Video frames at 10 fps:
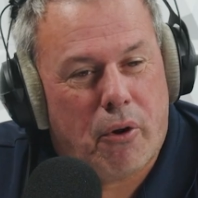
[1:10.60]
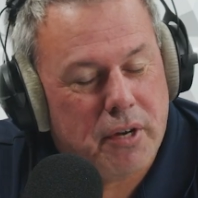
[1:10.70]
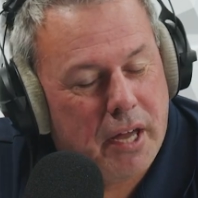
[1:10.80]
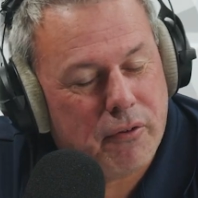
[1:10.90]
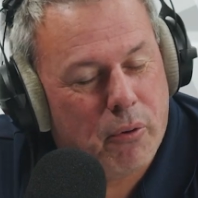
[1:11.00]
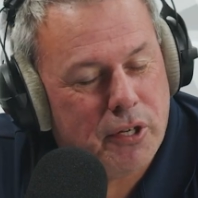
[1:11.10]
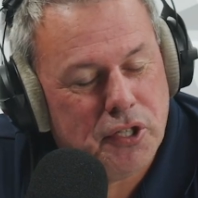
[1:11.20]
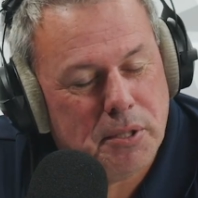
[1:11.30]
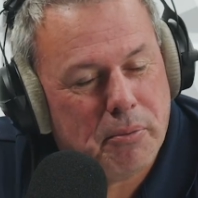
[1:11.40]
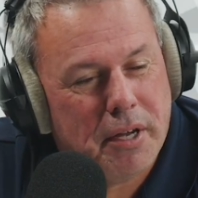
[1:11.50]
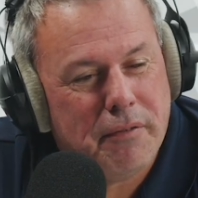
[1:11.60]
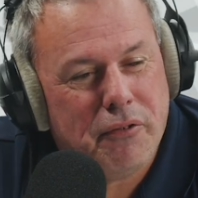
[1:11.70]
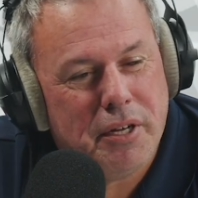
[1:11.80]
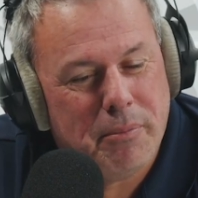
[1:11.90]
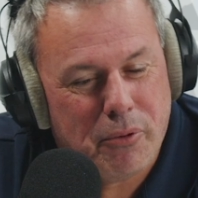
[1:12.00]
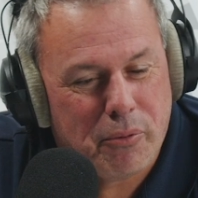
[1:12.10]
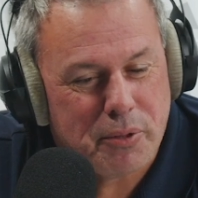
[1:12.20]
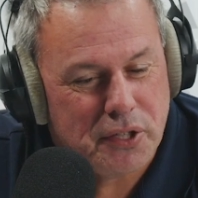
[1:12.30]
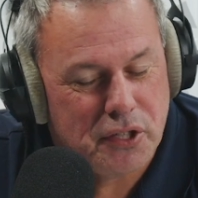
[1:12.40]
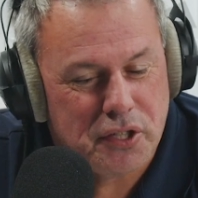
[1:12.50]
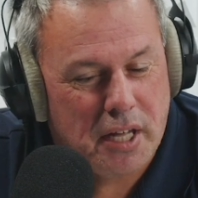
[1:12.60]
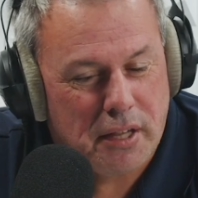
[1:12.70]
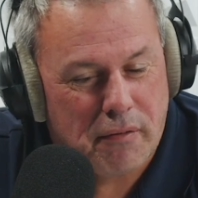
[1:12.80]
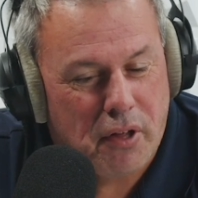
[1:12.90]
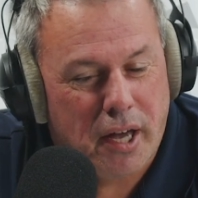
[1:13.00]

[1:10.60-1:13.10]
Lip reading: you already have questions planned for him, or was this just on the